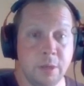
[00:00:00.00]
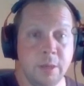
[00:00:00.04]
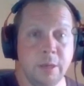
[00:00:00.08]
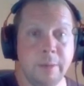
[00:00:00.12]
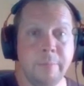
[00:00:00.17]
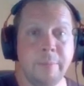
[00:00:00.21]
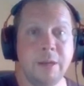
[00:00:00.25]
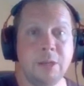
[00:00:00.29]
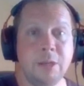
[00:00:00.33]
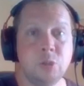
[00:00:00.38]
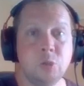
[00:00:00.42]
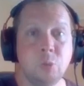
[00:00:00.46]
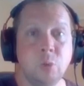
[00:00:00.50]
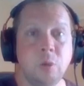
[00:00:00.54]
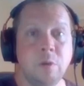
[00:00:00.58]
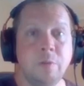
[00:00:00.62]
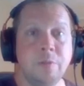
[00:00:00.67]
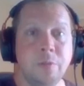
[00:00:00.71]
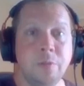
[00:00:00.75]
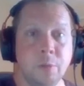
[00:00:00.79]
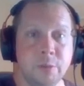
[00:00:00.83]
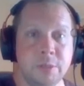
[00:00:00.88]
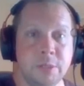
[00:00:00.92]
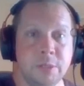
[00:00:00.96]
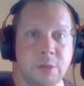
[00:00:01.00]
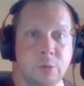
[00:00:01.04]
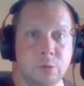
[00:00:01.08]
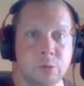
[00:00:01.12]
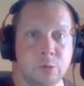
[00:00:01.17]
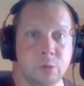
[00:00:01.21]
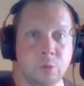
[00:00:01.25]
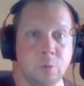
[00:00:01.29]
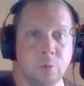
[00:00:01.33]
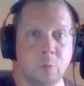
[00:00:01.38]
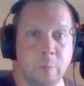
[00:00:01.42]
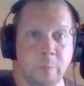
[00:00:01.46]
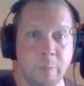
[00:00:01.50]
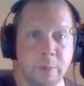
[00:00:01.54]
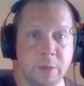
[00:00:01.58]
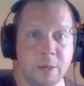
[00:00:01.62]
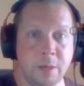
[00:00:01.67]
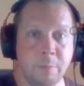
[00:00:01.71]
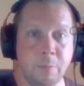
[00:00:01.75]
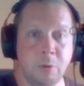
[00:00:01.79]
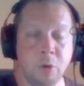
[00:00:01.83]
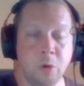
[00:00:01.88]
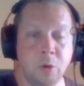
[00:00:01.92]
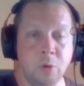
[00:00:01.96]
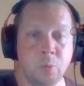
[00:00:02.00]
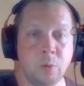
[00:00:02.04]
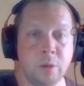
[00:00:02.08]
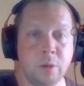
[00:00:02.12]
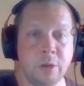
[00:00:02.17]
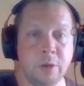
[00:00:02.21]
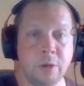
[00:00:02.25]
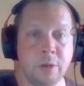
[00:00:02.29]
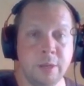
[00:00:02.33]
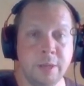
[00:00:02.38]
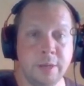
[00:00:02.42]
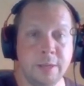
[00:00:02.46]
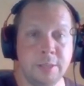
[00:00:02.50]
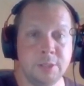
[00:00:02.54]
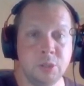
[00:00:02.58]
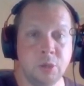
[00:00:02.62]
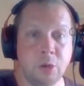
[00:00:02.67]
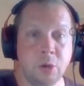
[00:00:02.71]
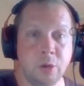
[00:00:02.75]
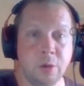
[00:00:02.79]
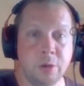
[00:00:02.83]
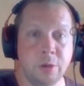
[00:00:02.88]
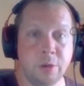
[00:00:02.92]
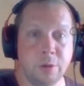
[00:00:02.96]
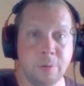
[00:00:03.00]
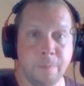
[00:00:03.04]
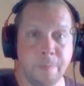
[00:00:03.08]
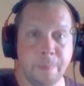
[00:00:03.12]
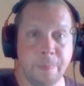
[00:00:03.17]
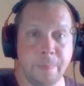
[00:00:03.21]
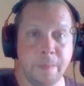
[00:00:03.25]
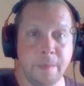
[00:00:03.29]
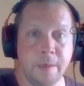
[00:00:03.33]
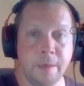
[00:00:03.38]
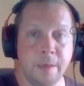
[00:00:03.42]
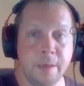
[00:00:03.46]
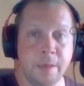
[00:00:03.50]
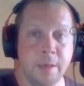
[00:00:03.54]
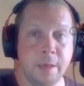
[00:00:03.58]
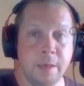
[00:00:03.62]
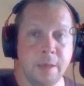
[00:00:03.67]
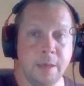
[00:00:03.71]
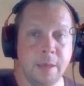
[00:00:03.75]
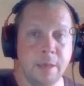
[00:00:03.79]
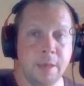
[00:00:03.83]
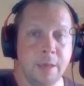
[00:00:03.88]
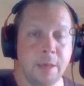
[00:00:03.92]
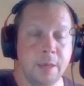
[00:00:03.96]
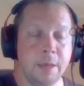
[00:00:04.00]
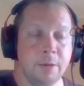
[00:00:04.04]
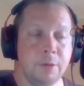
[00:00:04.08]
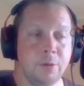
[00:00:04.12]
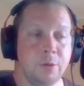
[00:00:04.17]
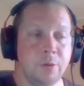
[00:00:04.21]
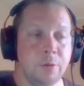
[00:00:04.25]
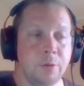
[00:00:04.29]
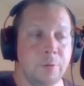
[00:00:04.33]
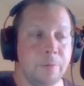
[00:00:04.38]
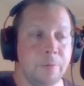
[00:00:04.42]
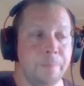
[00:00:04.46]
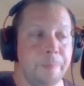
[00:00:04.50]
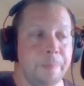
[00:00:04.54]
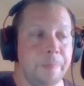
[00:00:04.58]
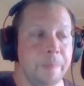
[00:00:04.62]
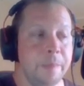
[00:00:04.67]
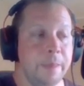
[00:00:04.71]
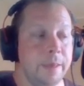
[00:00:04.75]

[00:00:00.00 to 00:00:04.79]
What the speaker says: About 12, 13 years old, we become hardwired, and it's harder, you know?